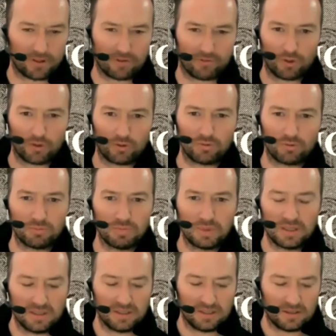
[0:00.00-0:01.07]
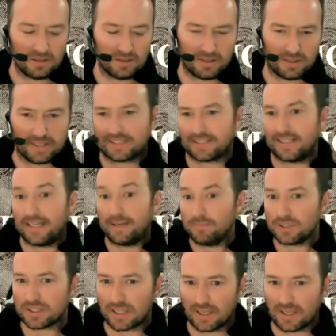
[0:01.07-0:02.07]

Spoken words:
through these themes,